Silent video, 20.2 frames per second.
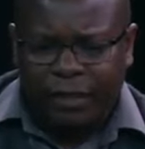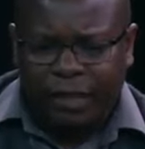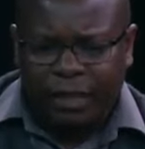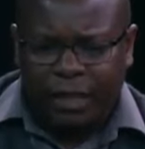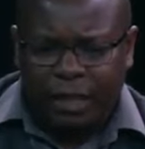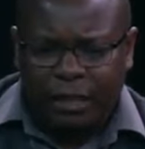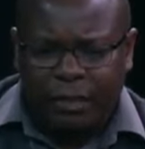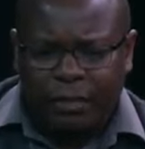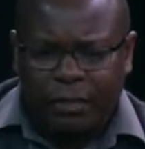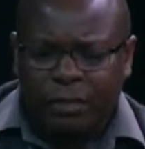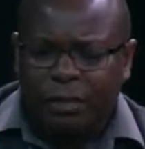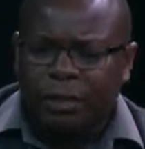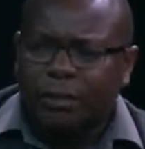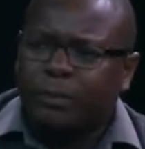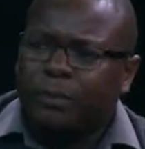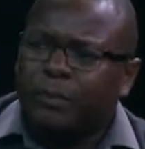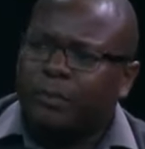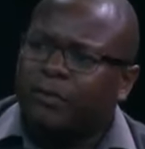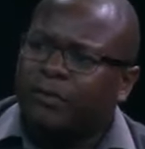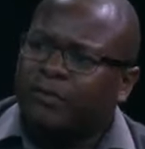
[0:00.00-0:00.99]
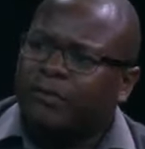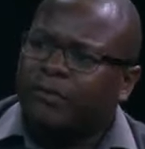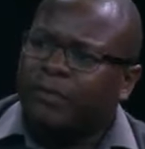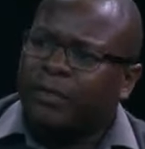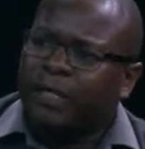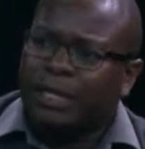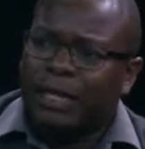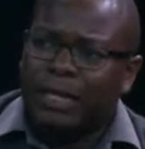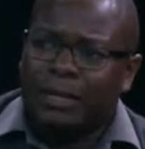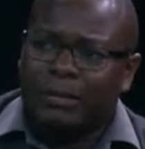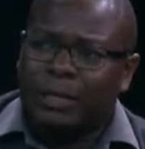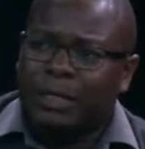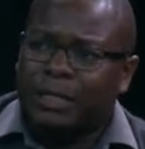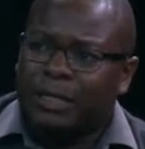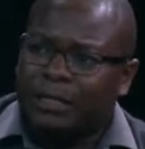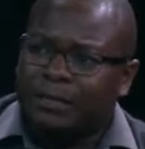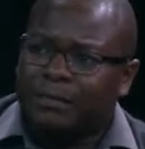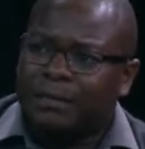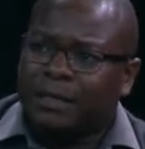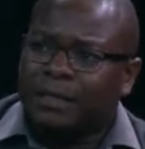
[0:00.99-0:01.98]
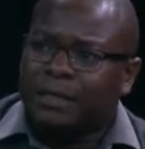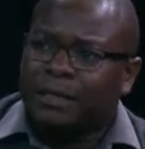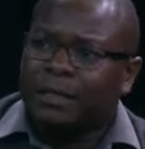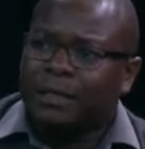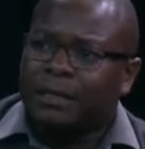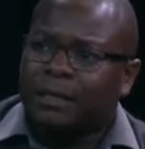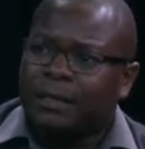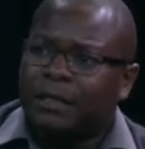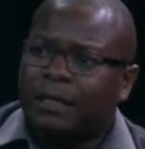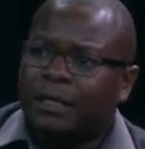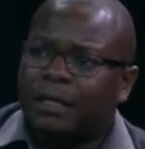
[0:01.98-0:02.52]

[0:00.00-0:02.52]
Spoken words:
they could improve climate services